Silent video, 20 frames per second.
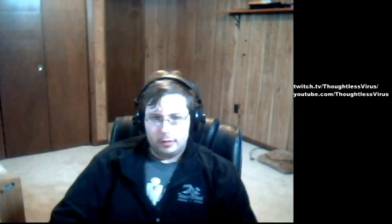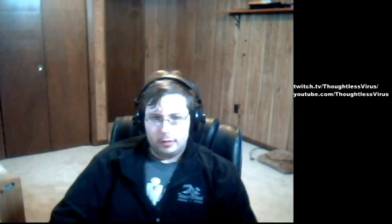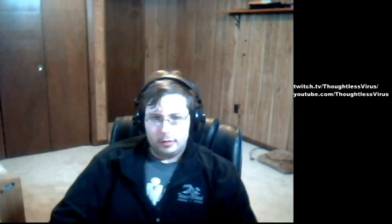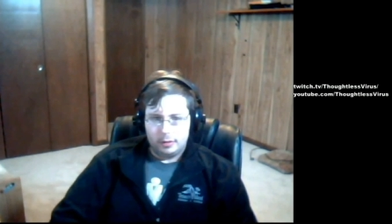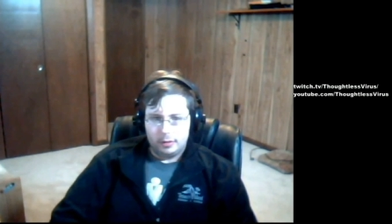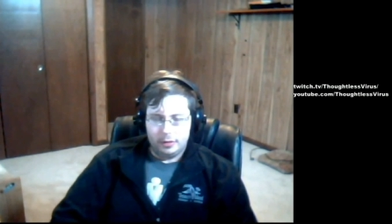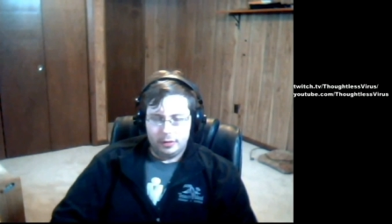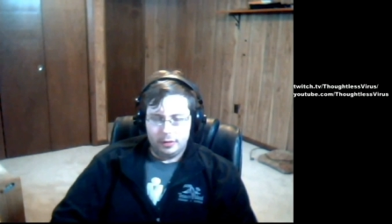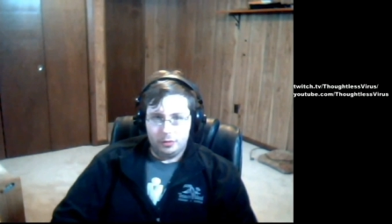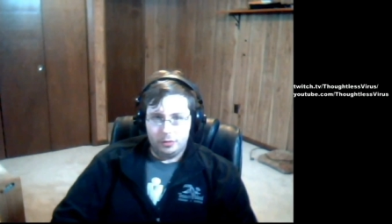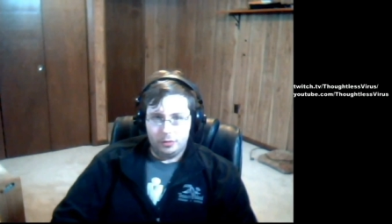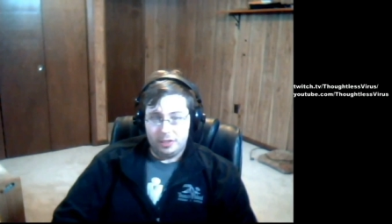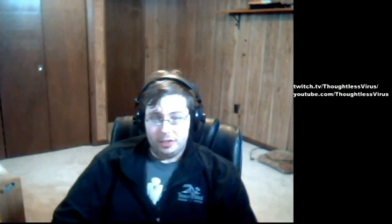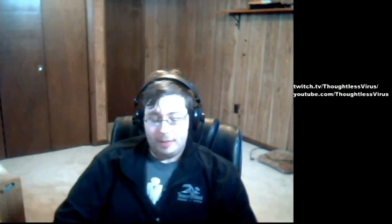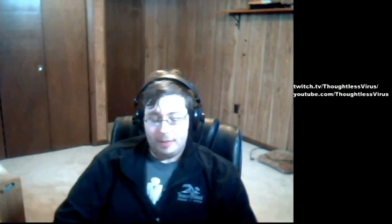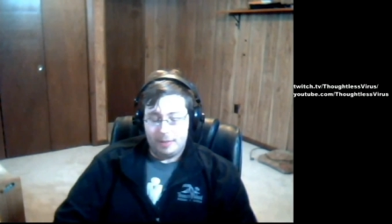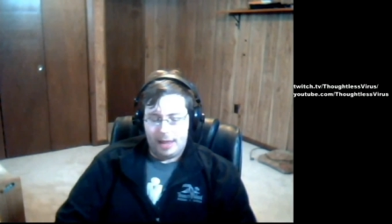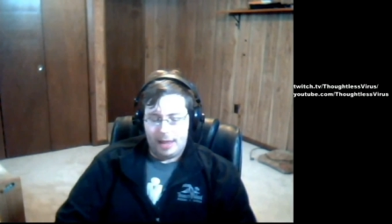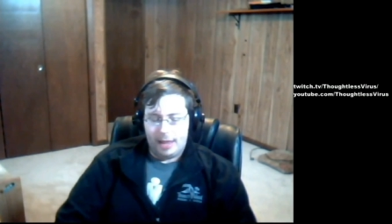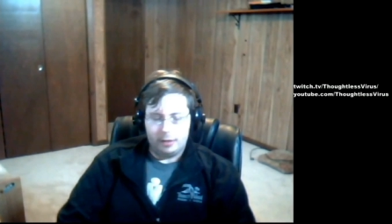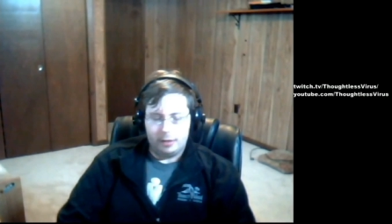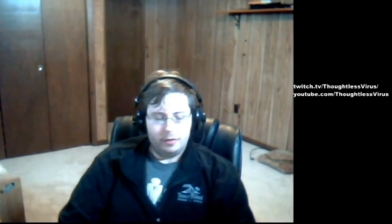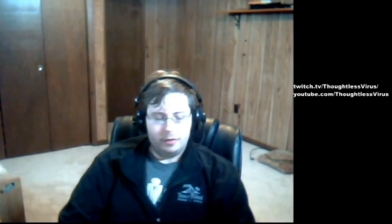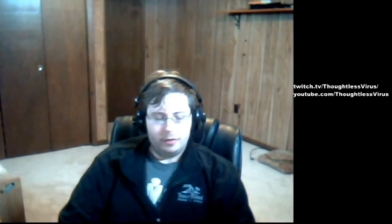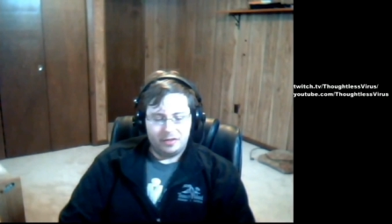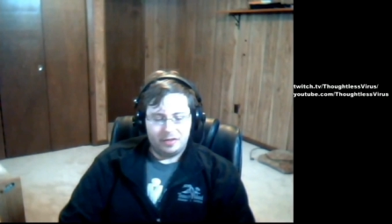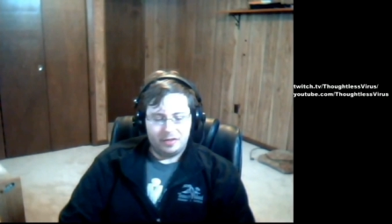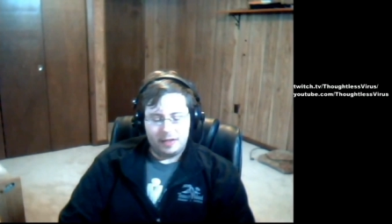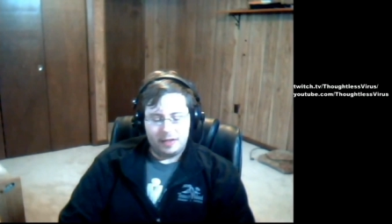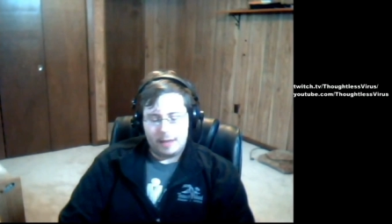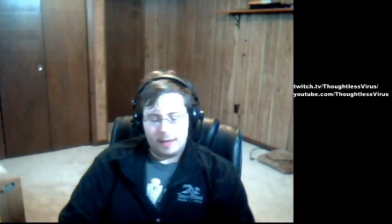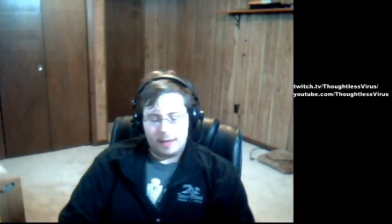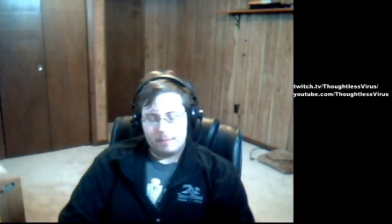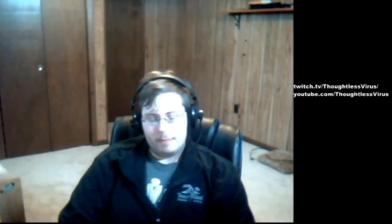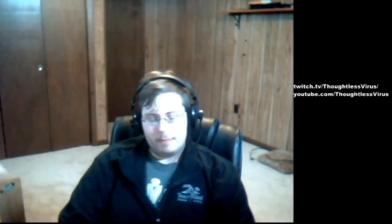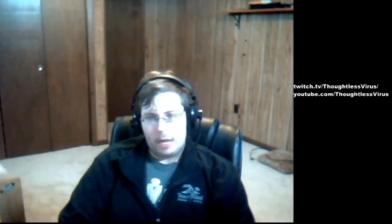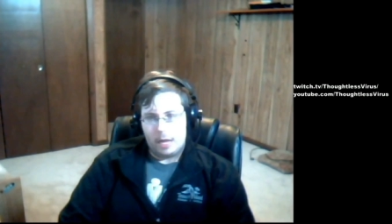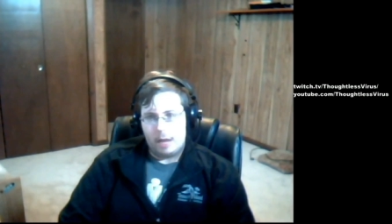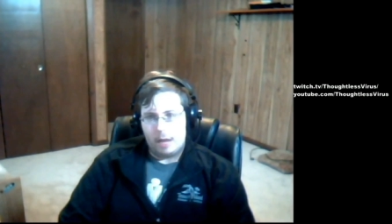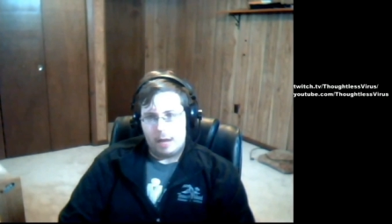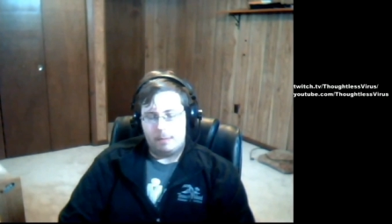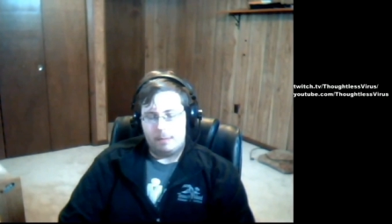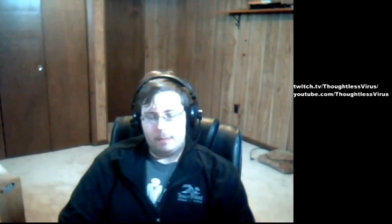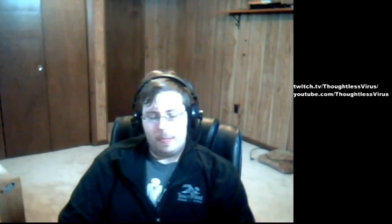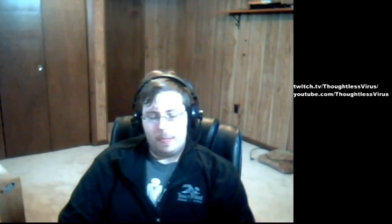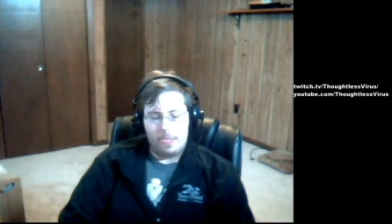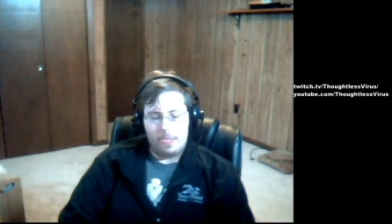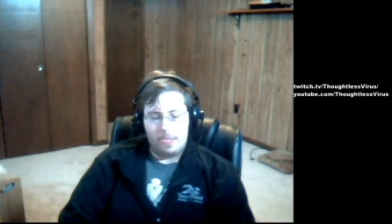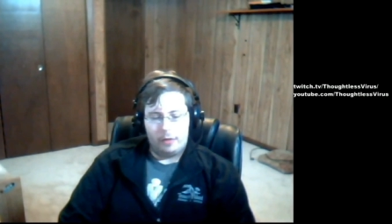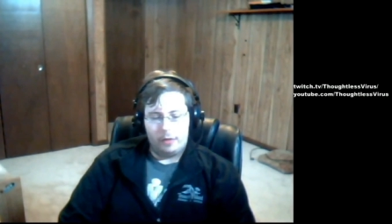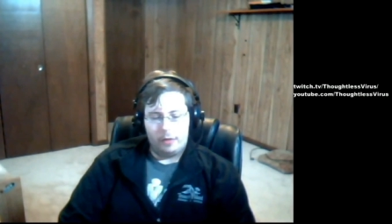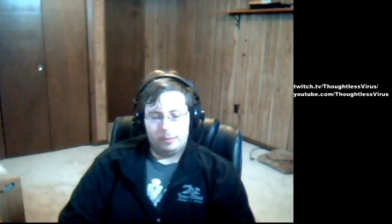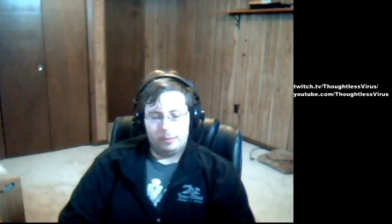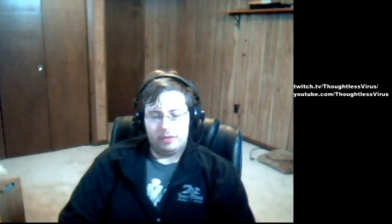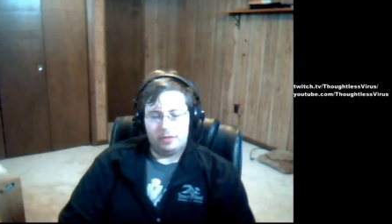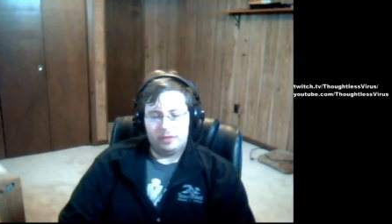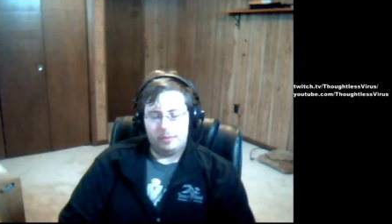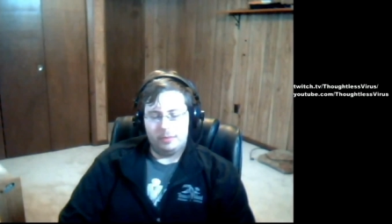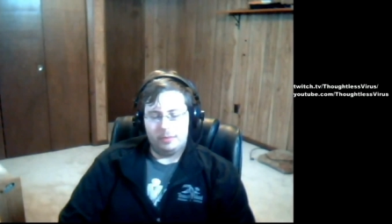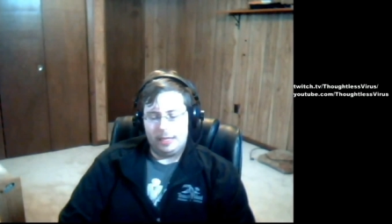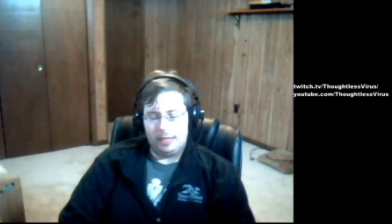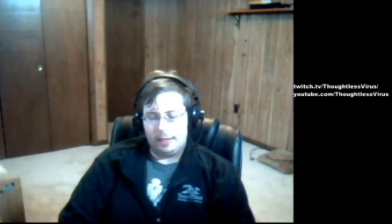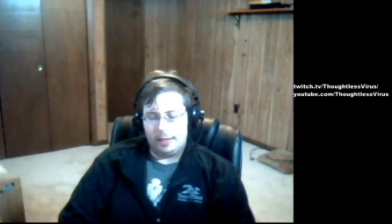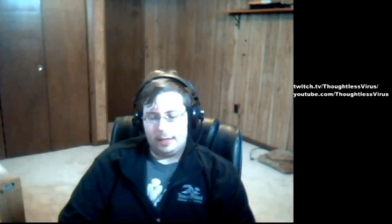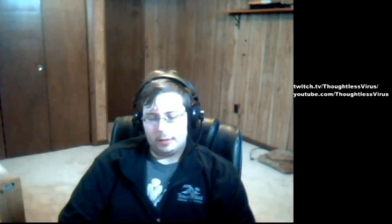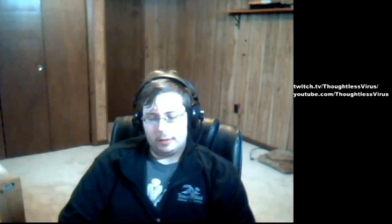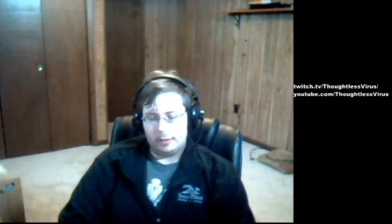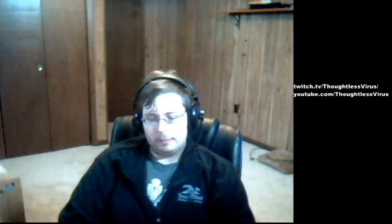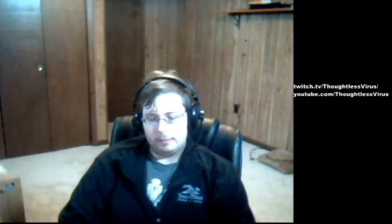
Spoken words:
Usually the paladin will say that. Other players will be like,